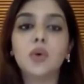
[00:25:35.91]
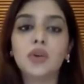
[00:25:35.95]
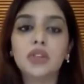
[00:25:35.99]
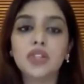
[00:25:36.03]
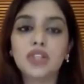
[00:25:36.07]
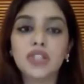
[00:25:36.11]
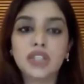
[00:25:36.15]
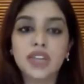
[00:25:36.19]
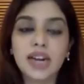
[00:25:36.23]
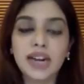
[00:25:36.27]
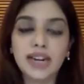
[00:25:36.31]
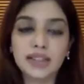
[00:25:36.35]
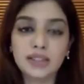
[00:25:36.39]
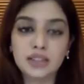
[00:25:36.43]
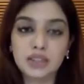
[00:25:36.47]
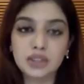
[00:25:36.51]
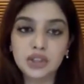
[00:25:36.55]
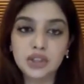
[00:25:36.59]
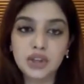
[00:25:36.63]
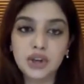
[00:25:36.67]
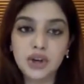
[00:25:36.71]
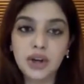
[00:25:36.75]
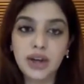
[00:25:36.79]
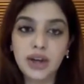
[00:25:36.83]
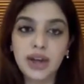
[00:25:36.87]
strength to
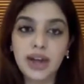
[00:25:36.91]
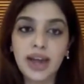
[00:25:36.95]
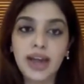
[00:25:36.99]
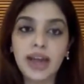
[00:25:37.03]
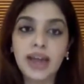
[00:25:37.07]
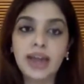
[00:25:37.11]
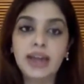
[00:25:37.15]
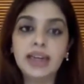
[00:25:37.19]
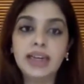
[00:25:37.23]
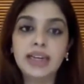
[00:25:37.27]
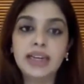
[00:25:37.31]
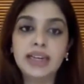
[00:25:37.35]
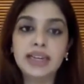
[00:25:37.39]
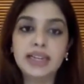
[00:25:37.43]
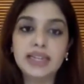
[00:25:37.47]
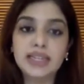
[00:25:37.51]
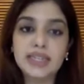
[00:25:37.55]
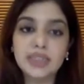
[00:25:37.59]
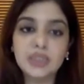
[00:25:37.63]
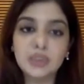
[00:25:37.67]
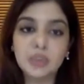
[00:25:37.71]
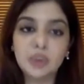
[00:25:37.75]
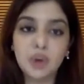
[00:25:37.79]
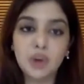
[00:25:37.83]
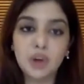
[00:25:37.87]
your hair, increase the
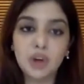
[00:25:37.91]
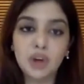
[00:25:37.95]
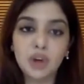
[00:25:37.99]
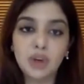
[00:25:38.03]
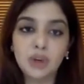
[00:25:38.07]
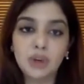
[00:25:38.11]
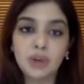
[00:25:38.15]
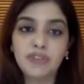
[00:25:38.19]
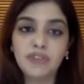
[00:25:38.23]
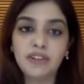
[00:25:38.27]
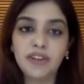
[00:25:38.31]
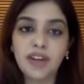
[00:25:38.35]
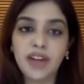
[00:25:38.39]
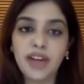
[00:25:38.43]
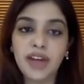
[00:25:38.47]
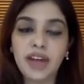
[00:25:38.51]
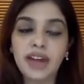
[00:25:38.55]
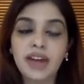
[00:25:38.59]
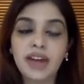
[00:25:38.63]
volume of hair,